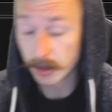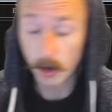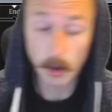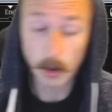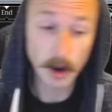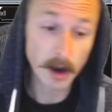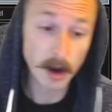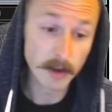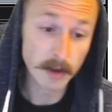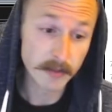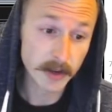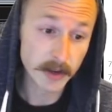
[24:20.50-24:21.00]

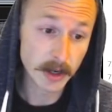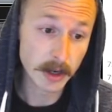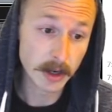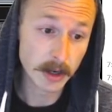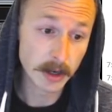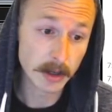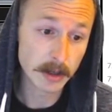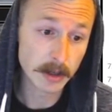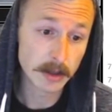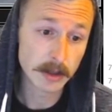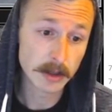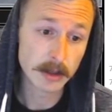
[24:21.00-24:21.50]
off
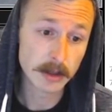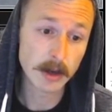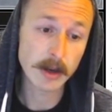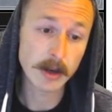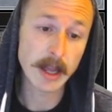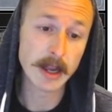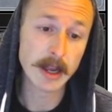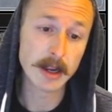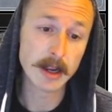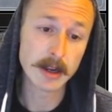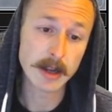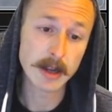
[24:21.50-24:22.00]
here.
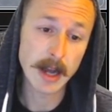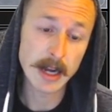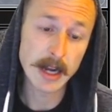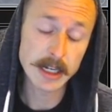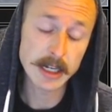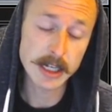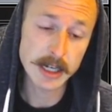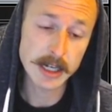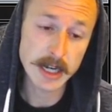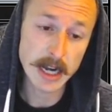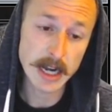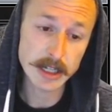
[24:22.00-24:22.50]
Okay, I
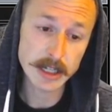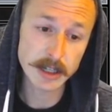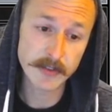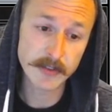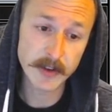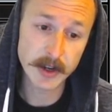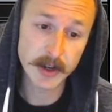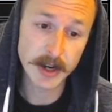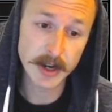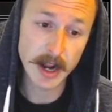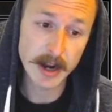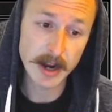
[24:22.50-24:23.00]
just actually
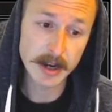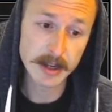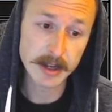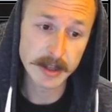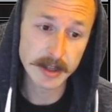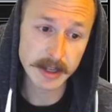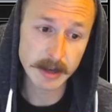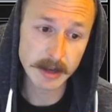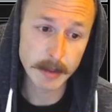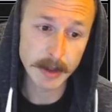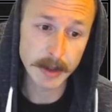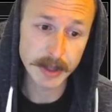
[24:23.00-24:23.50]
figured out. I didn't
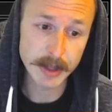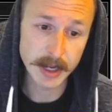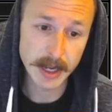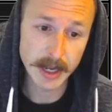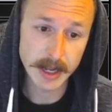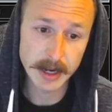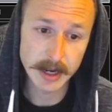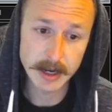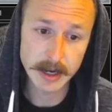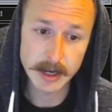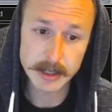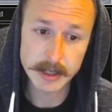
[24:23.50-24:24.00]
think about the
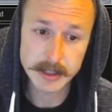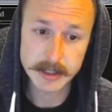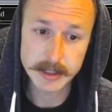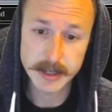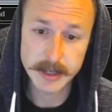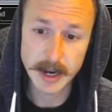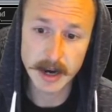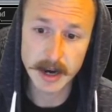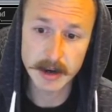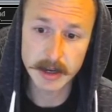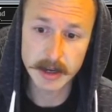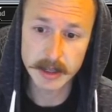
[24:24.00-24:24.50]
hand in its
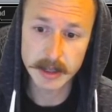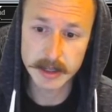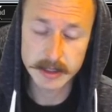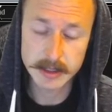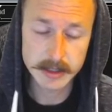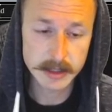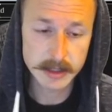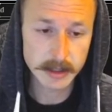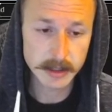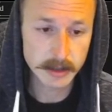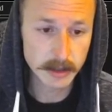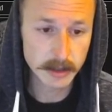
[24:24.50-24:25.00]
entirety. This is
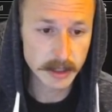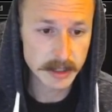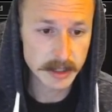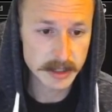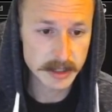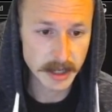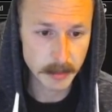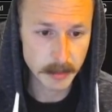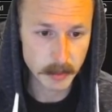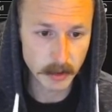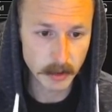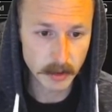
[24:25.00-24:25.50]
a good
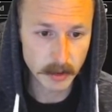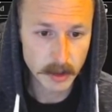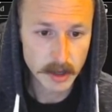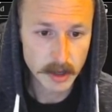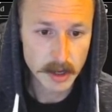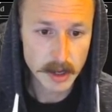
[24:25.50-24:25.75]
example.